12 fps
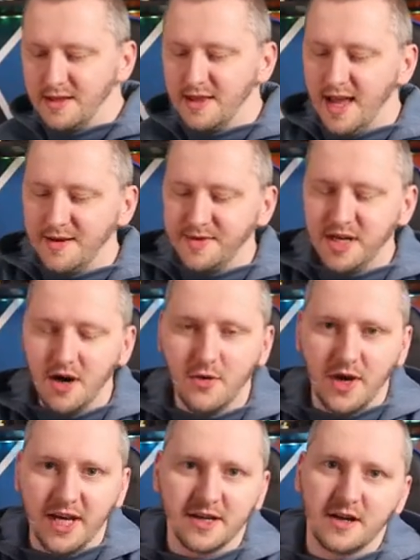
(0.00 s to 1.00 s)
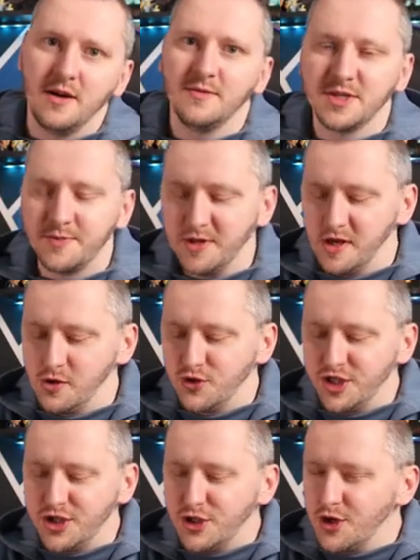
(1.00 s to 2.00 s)
Let me know in the comments below,
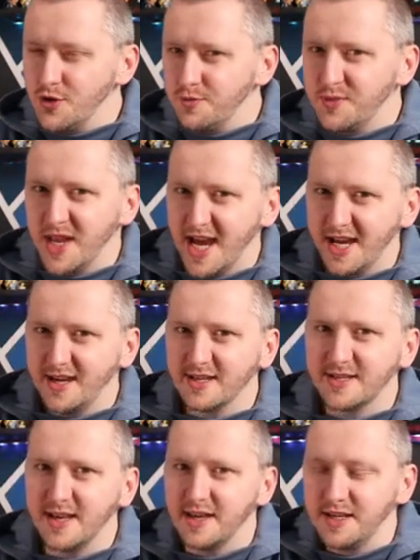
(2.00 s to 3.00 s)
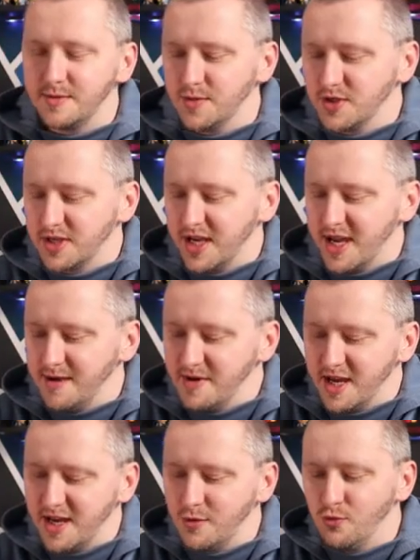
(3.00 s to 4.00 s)
did you play a Sun and Moon game
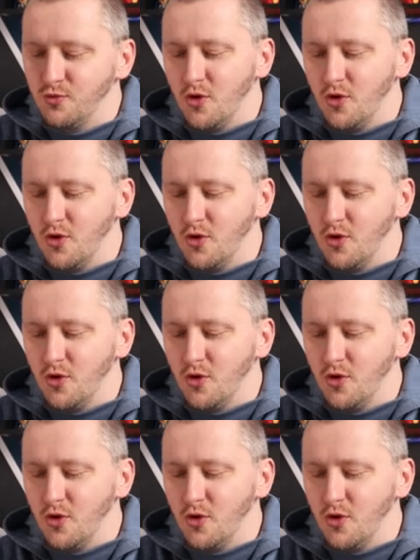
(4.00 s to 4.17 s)
and